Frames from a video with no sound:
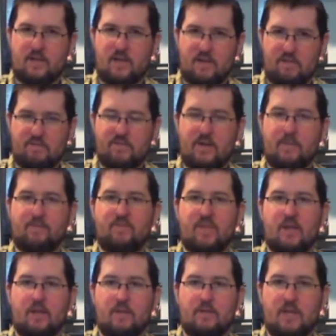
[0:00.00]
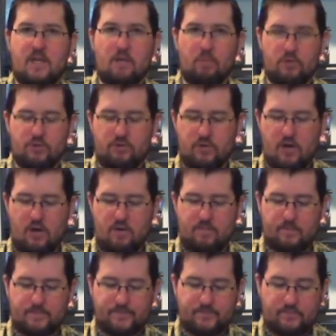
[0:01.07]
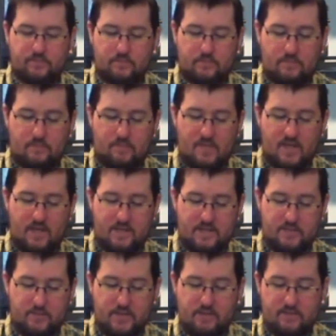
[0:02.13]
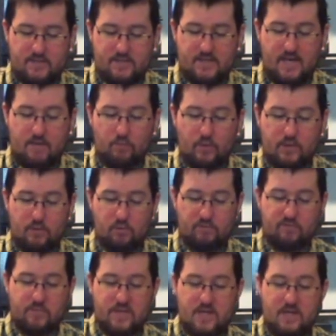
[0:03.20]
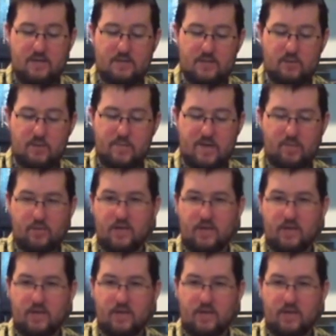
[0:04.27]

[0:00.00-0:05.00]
of the original card. This one here says gain 1 gold from the inn. So he might play a